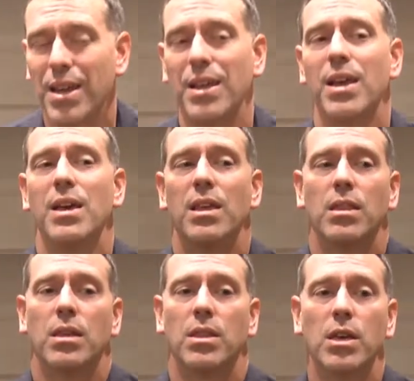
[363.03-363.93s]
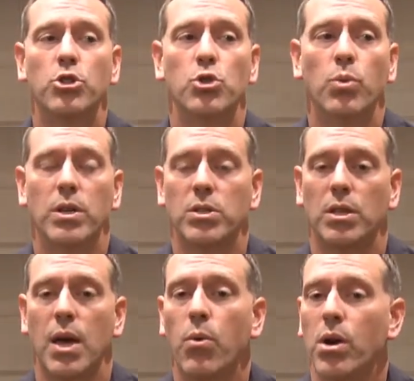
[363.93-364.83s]
in it. The issue was
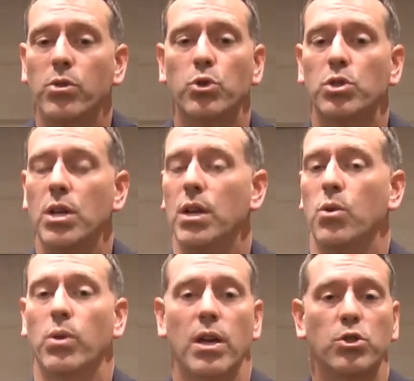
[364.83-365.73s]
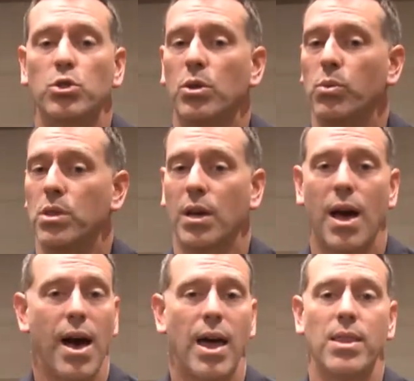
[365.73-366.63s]
that they weren't interested in a relationship with the
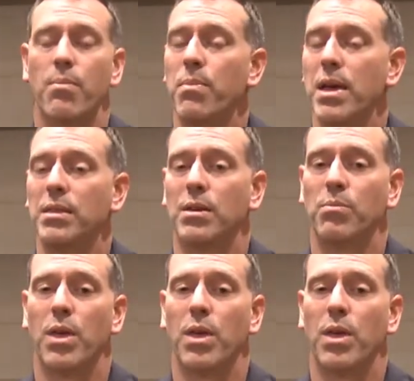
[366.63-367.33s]
God that made them.